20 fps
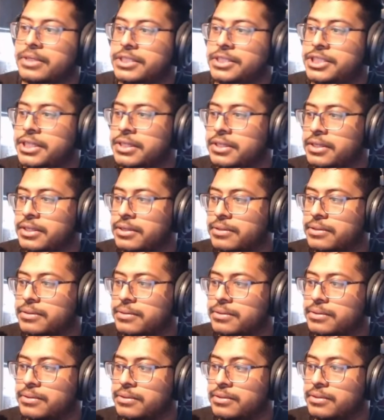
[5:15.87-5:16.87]
Jing
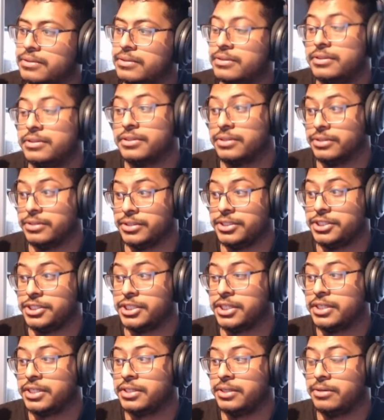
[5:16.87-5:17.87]
Liu, good
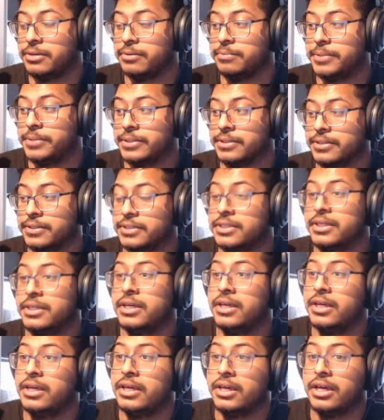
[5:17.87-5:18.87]
Jing Liu build.
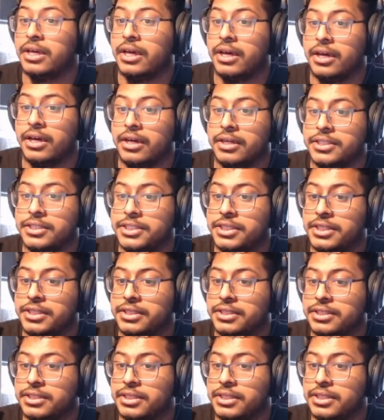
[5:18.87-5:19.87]
Uh, she is
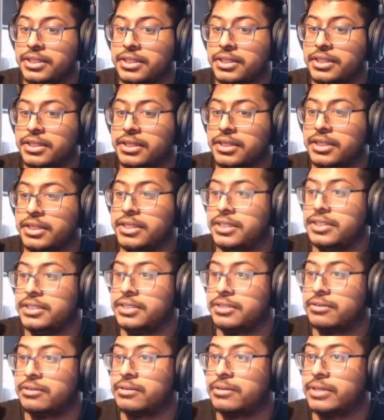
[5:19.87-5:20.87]
E
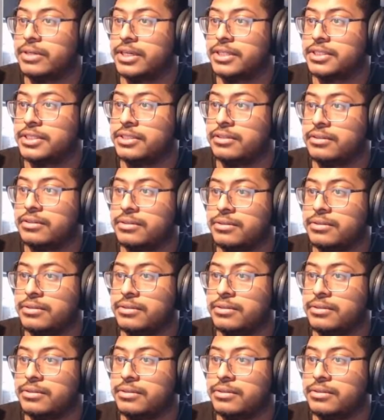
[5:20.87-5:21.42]
zero, S zero,